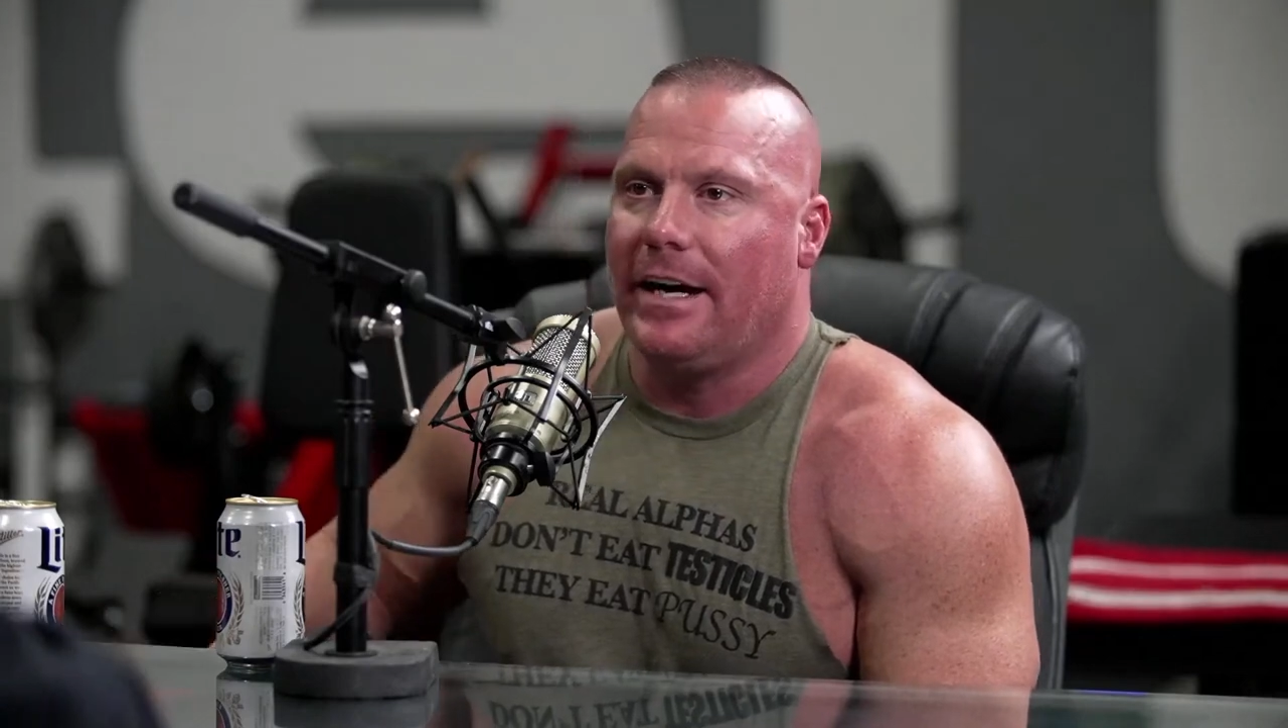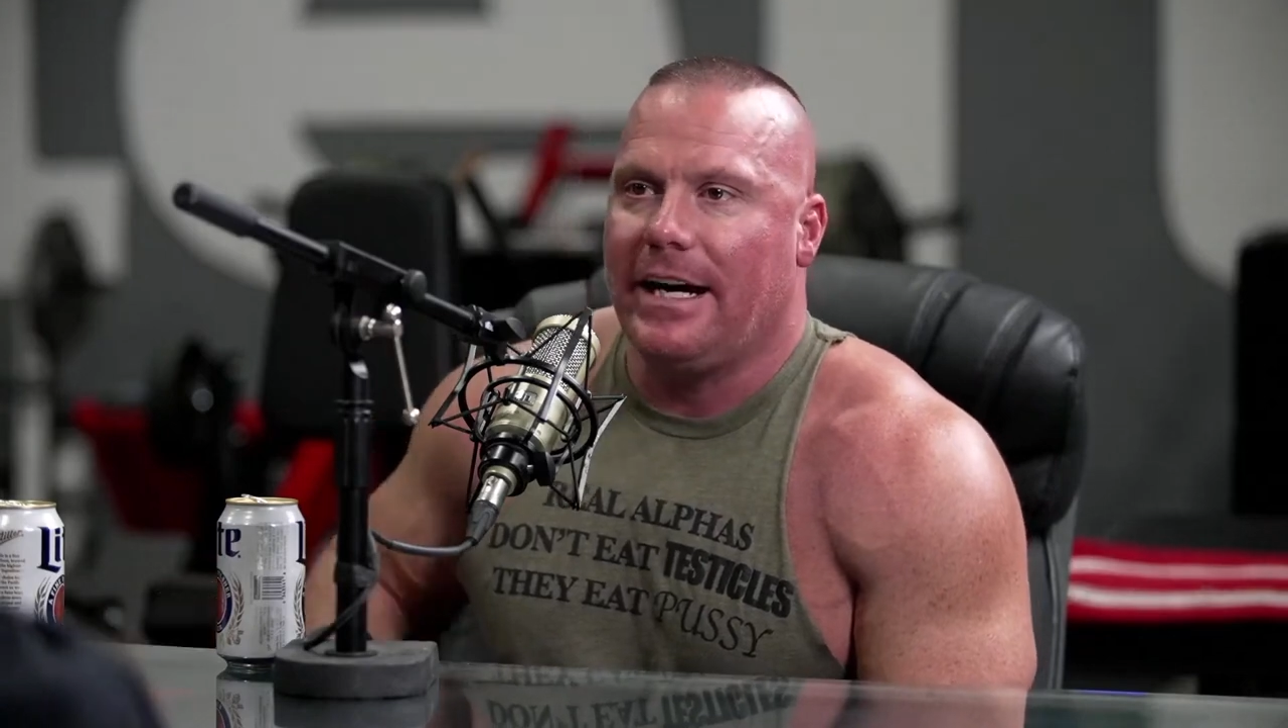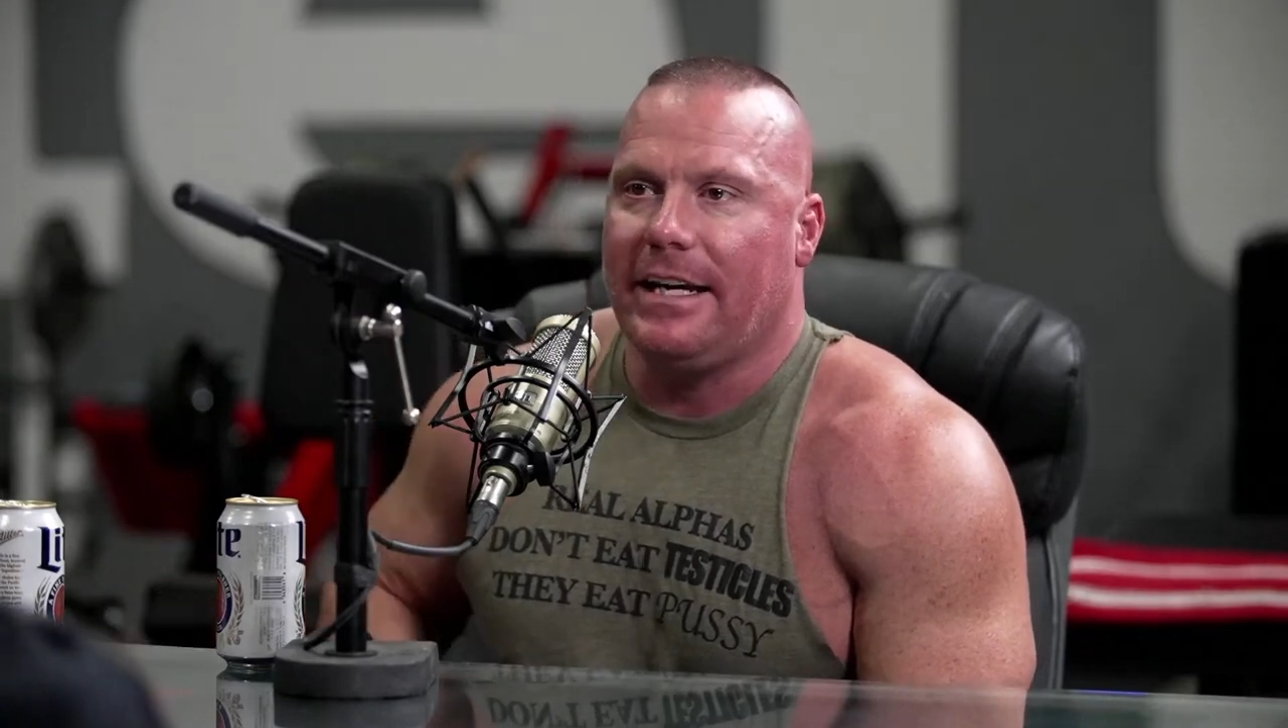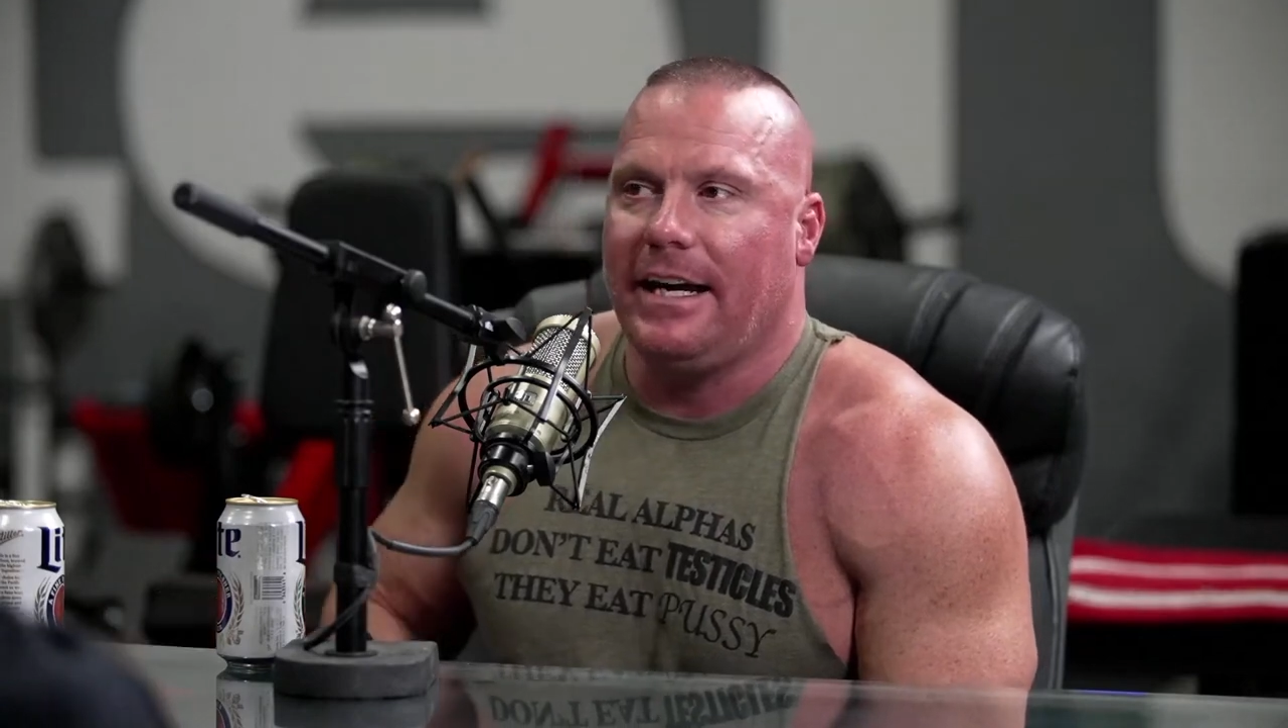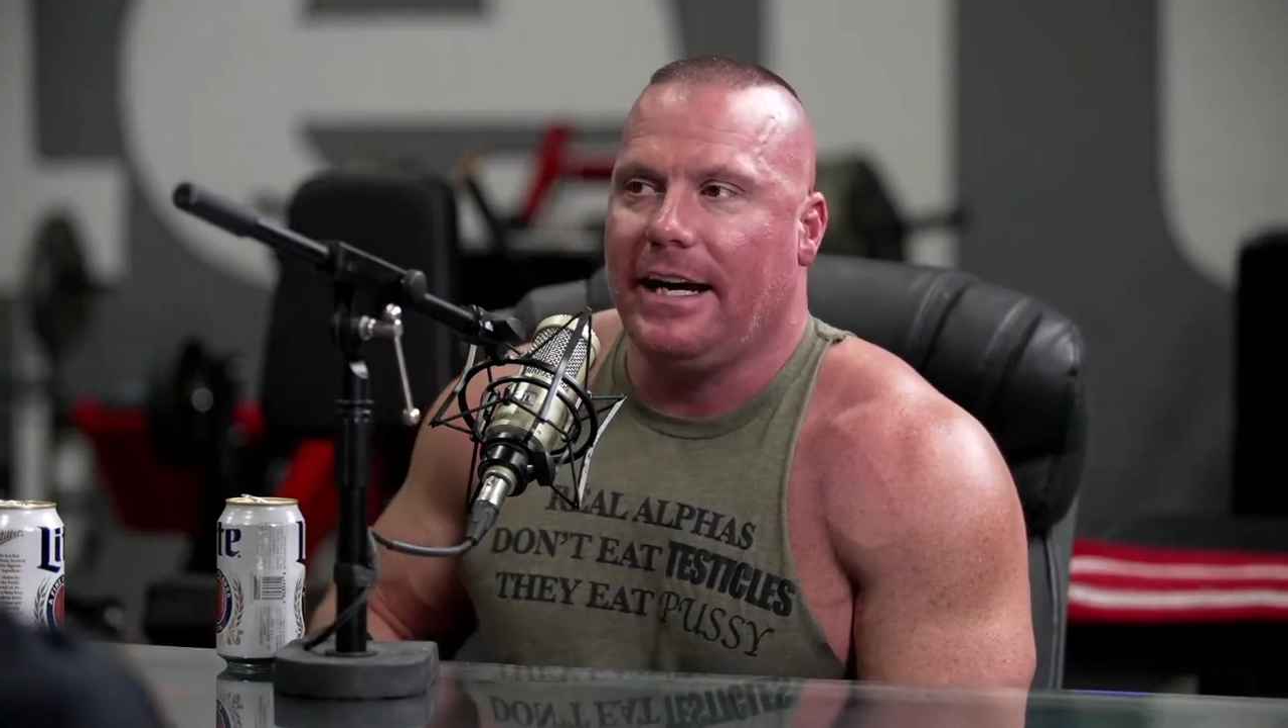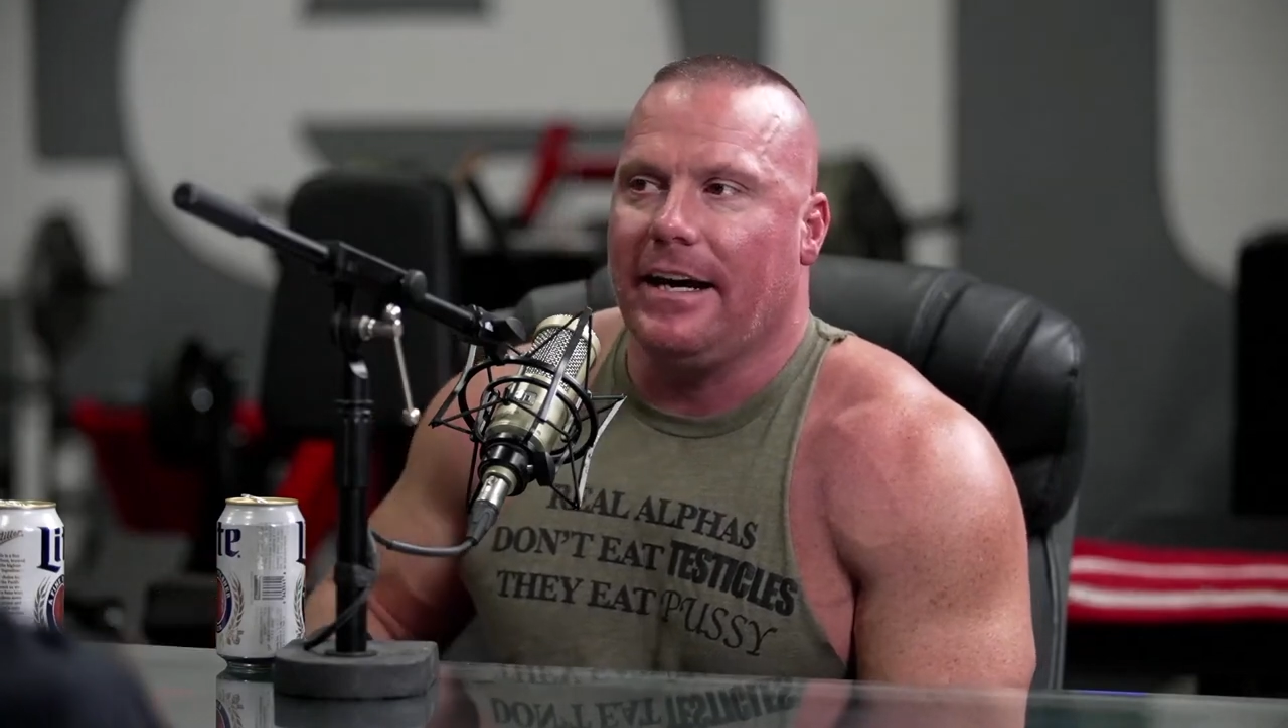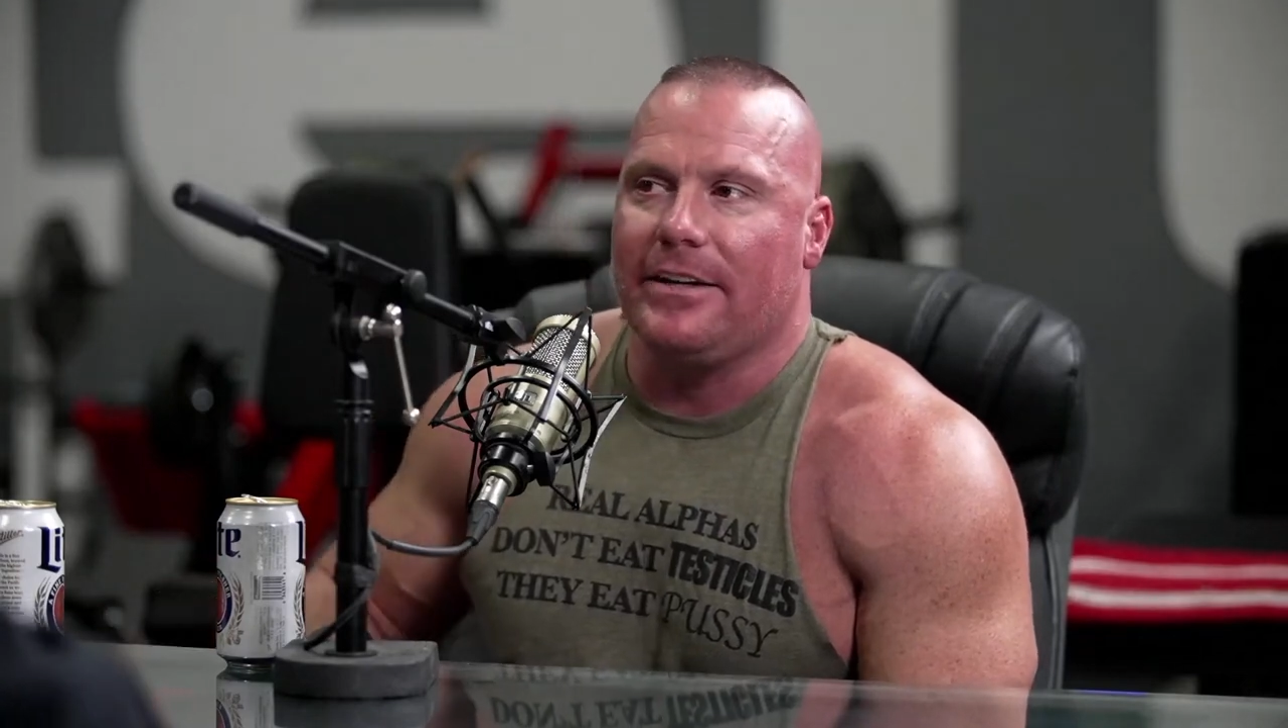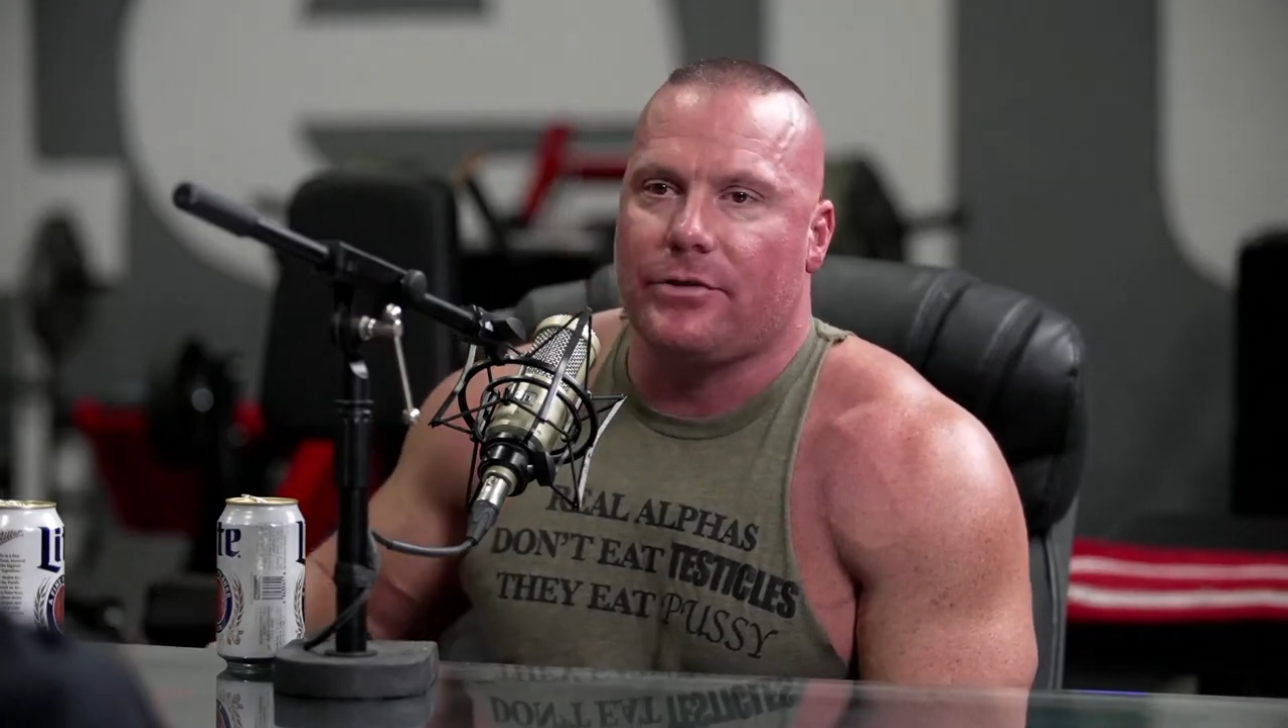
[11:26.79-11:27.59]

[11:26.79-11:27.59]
I can't,